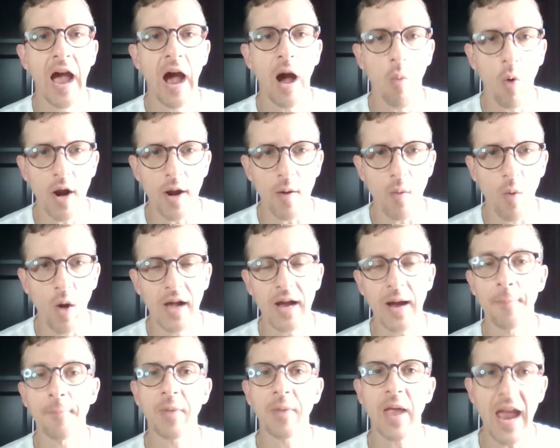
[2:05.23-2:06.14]
I want to
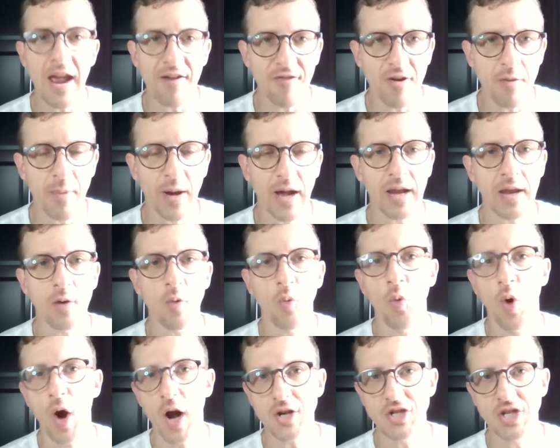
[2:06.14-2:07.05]
welcome everybody
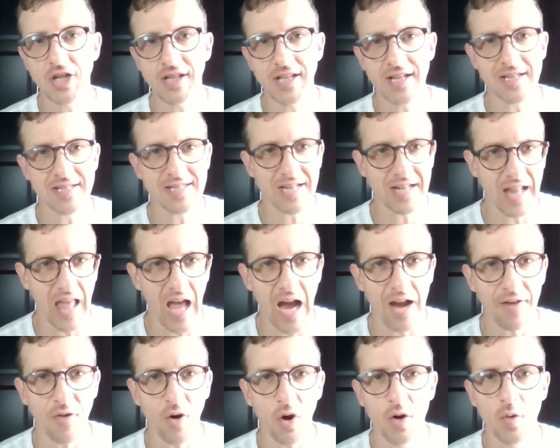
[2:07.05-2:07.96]
watching this
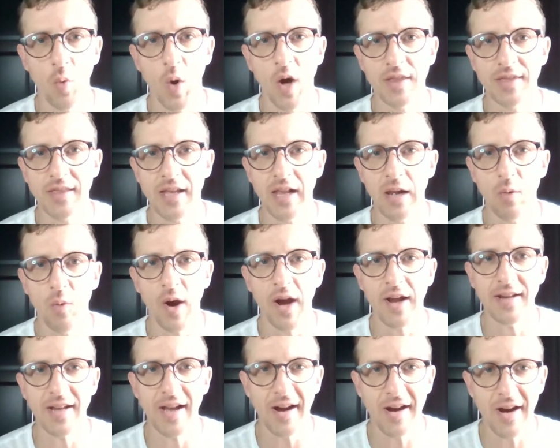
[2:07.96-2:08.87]
live on
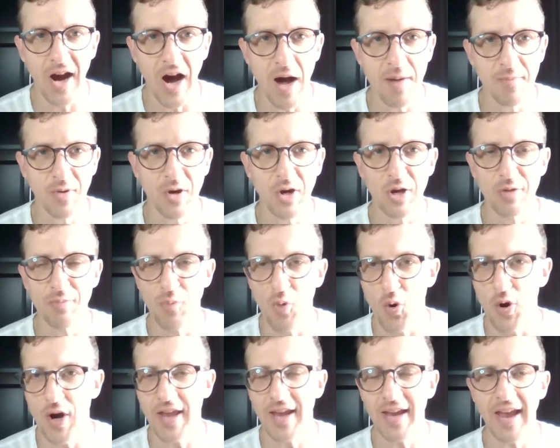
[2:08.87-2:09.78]
onedealaway.com. Good
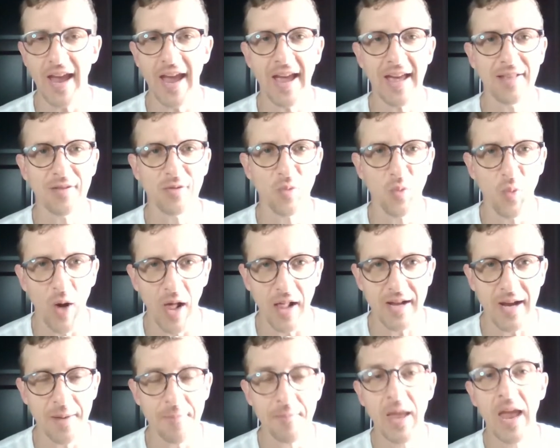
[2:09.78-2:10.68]
morning and
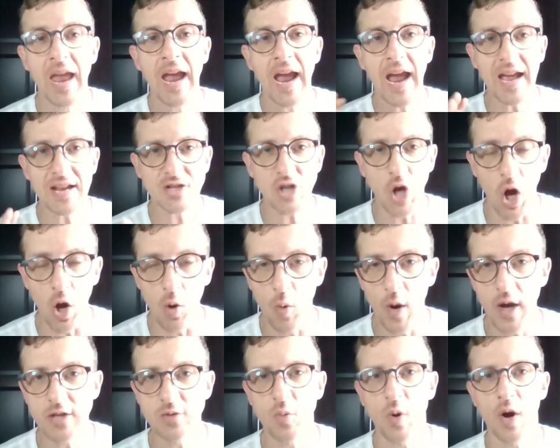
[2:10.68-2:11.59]
welcome. As
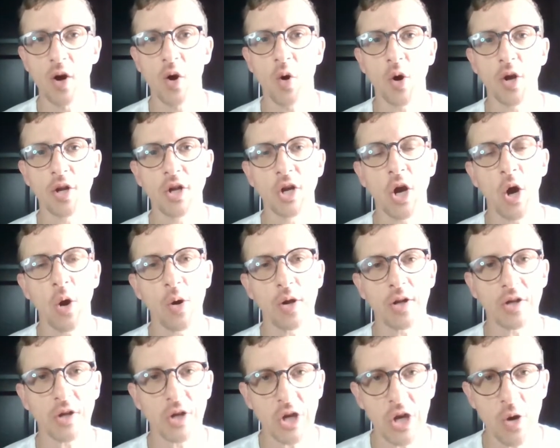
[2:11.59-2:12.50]
always, we're going to go
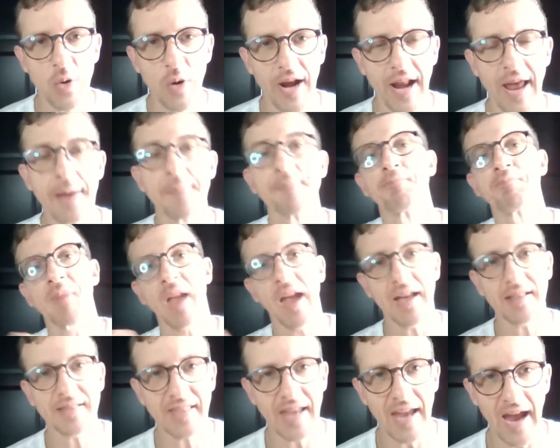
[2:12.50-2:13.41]
into Q&A
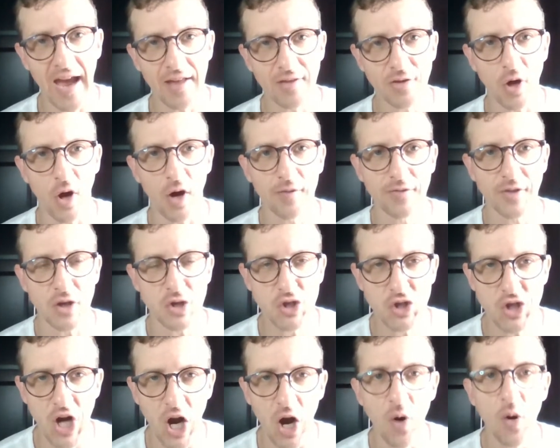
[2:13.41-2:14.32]
at the end of the
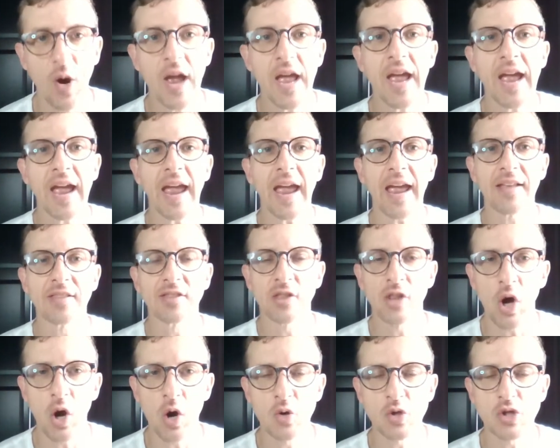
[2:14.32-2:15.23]
show. And
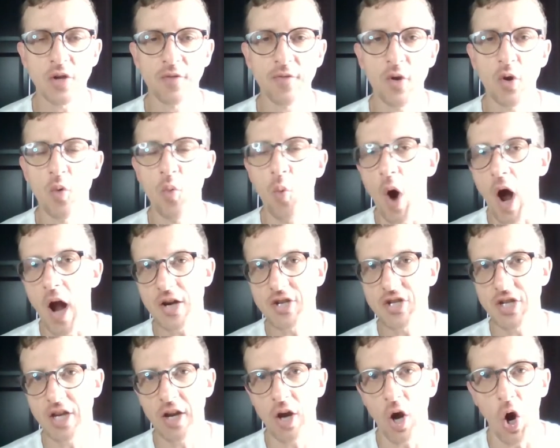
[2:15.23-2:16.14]
those of you
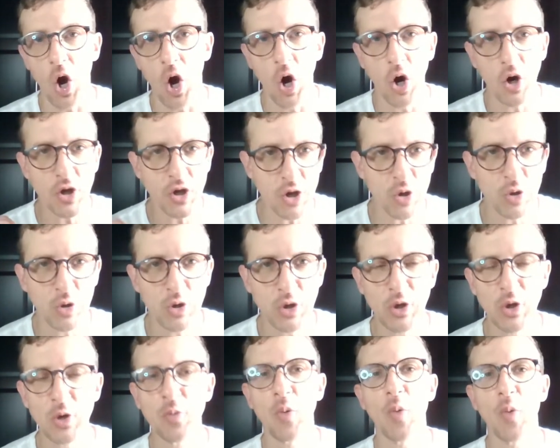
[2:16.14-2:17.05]
watching on
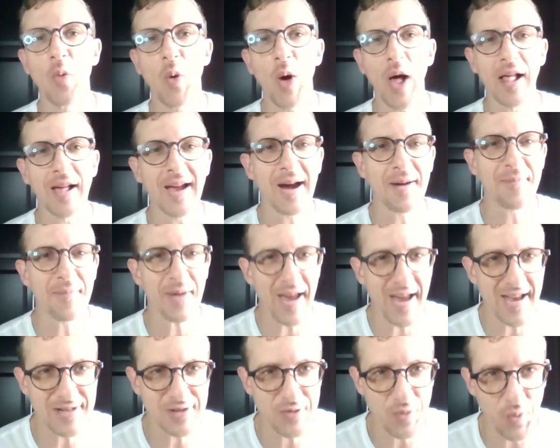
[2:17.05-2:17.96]
YouTube, welcome
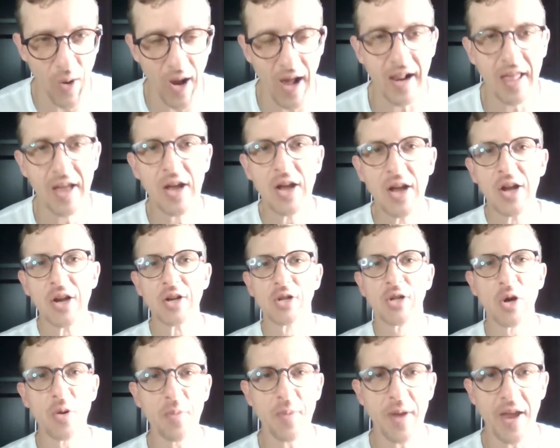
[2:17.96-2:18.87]
as well.
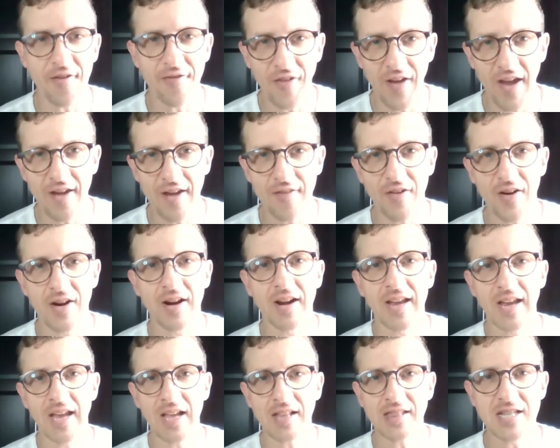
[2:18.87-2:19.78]
Do me a favor,
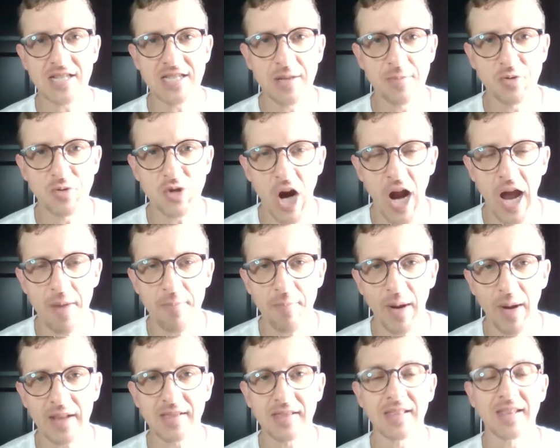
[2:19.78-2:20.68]
hit the subscribe
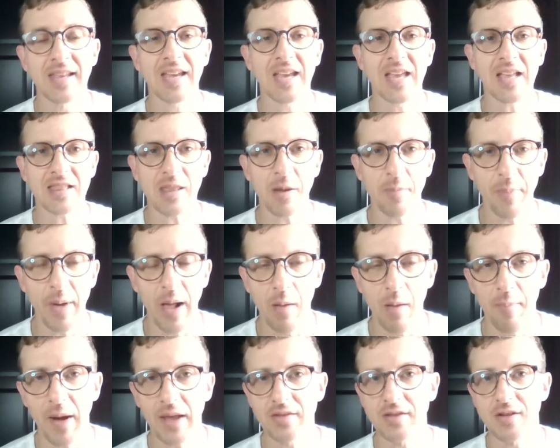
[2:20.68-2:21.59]
button, hit the
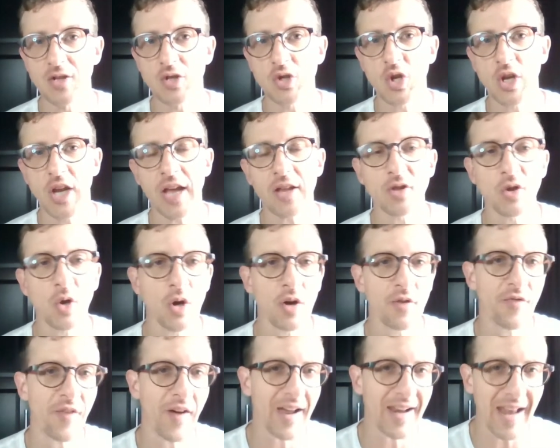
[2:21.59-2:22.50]
bell button so you get
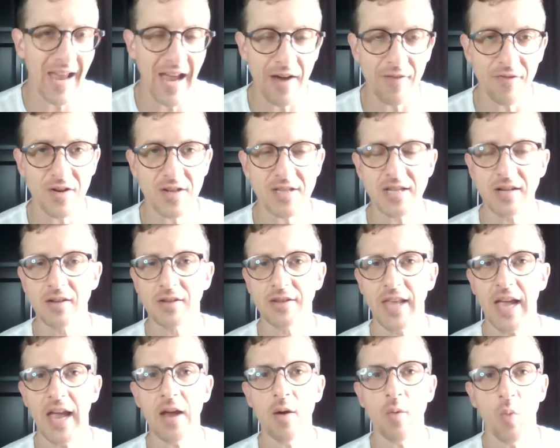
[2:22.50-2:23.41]
notified every
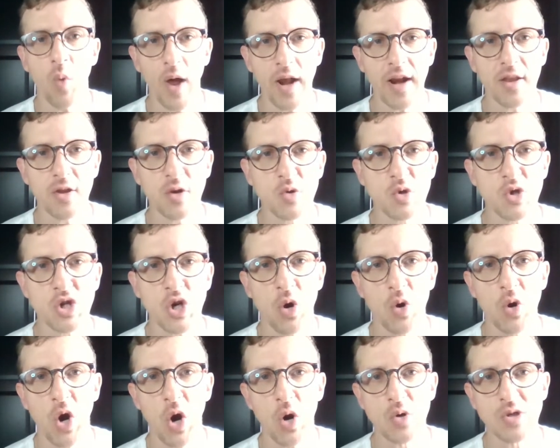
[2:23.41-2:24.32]
single day when a new
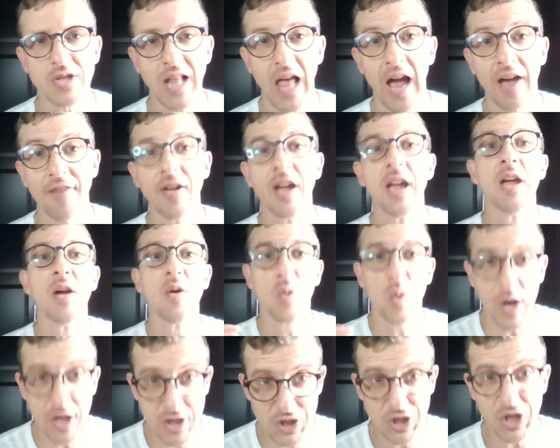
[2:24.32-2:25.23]
show goes live,
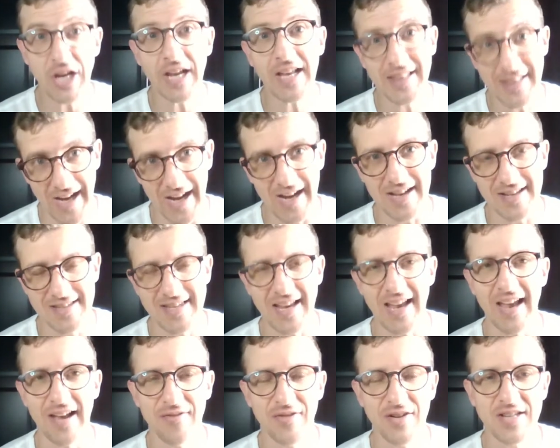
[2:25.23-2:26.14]
which it does
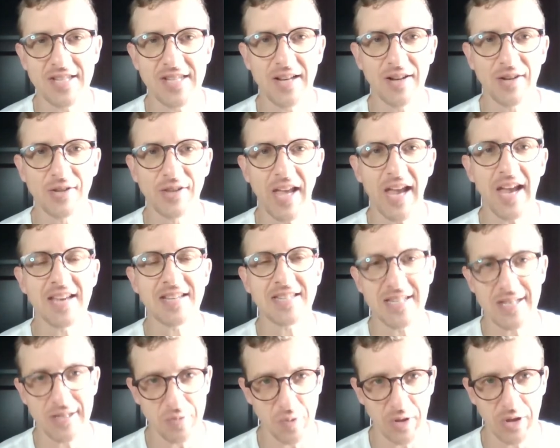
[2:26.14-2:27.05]
every single day
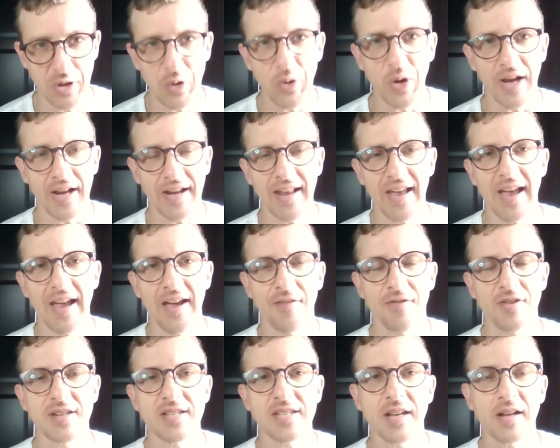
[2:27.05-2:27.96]
since we do it
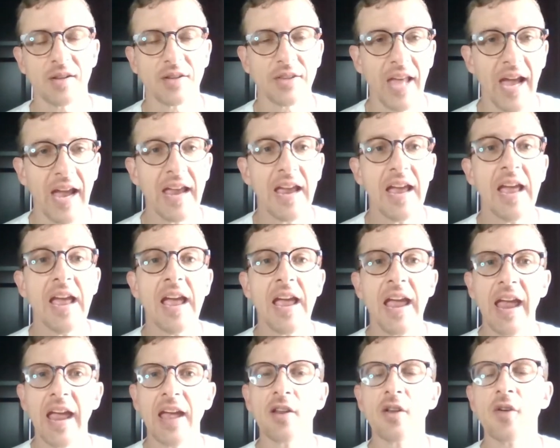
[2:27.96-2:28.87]
every single day.
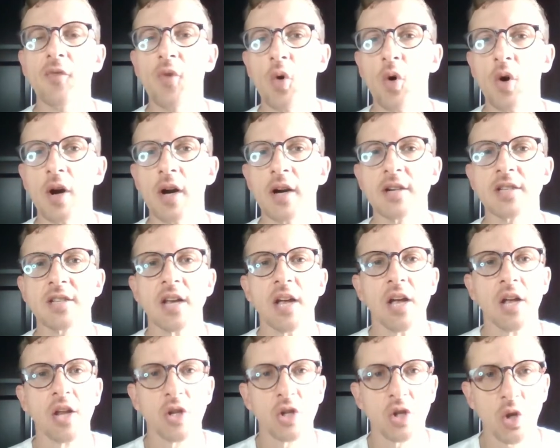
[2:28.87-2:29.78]
And of course,
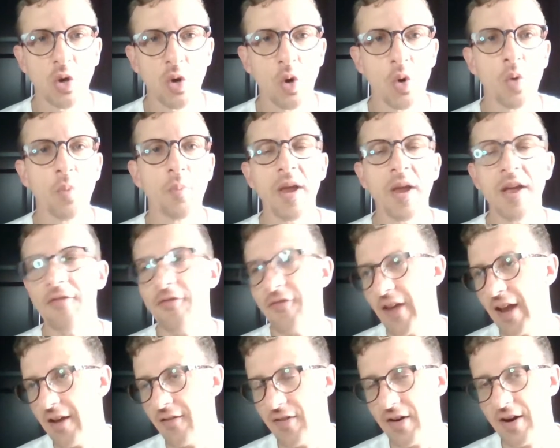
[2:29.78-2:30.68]
do me a
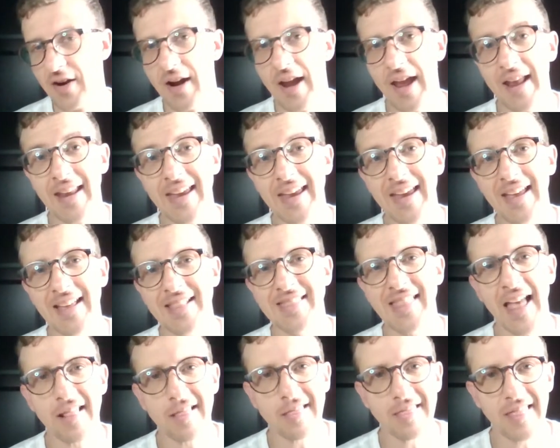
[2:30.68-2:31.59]
favor and
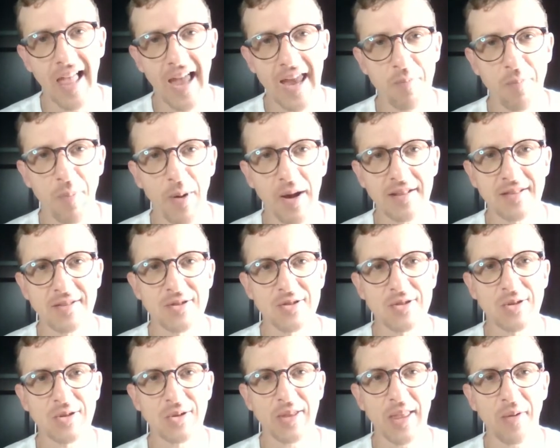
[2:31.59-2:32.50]
hit that like button
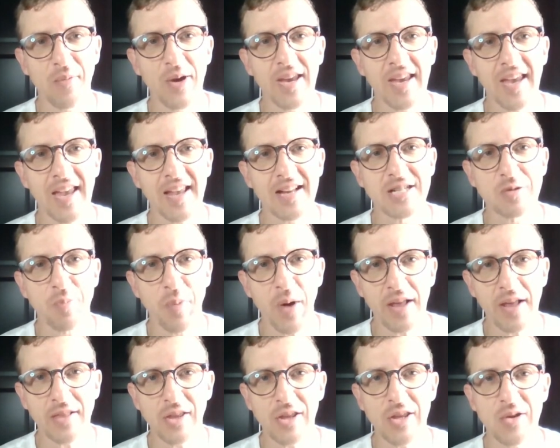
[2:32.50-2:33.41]
so that we can
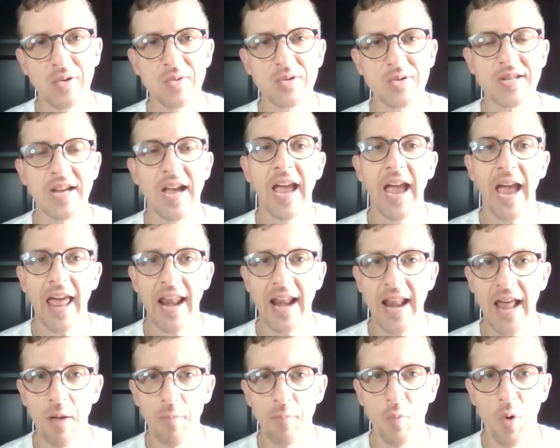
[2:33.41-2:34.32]
spread the news
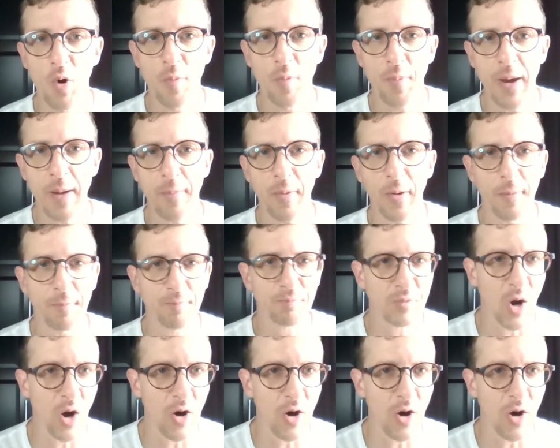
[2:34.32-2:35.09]
and help more people.